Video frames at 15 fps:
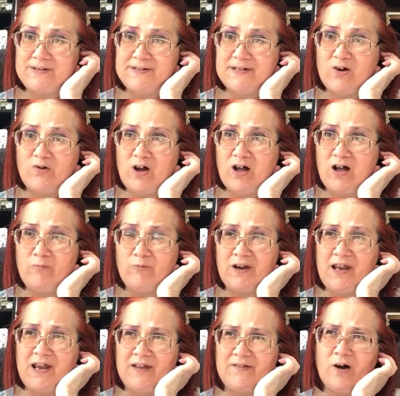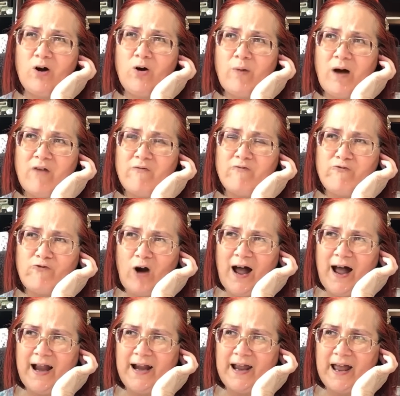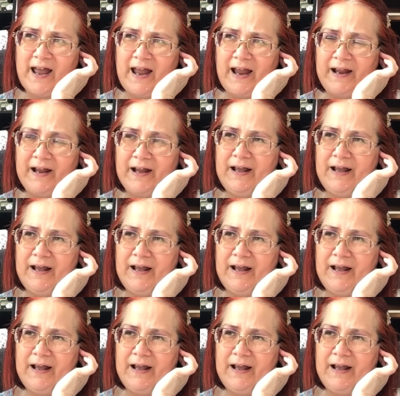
So uh, when he gets home on Friday,